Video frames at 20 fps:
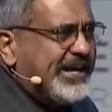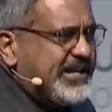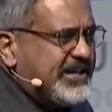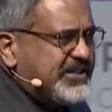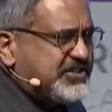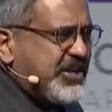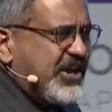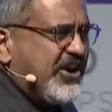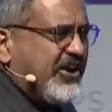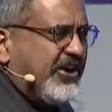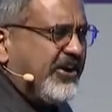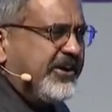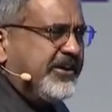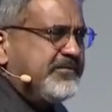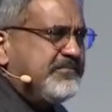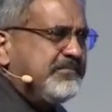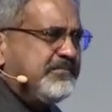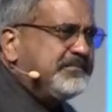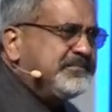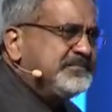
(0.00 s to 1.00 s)
his yard.
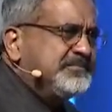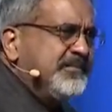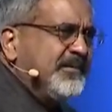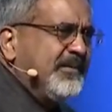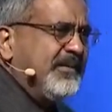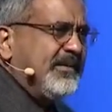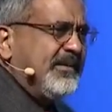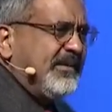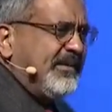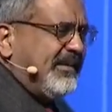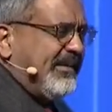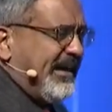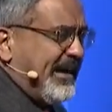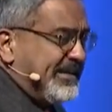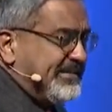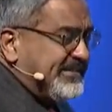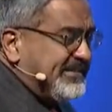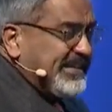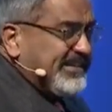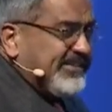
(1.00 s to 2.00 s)
I
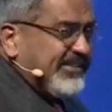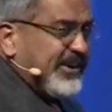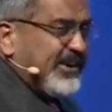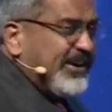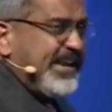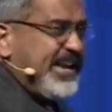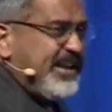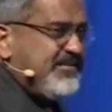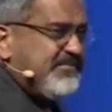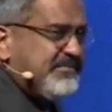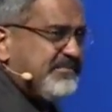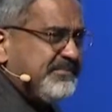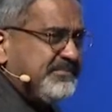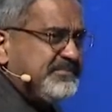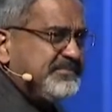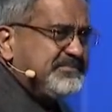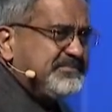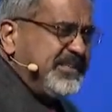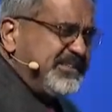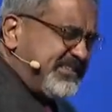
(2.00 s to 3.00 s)
said, "30?
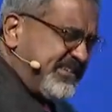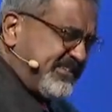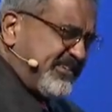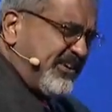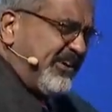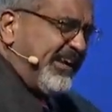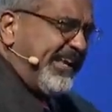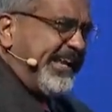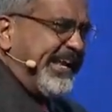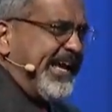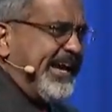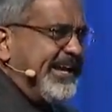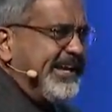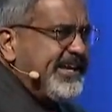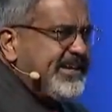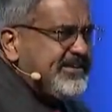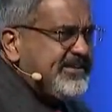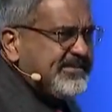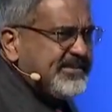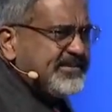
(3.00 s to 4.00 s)
This is early
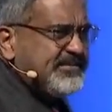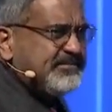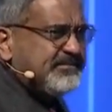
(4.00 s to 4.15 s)
90s.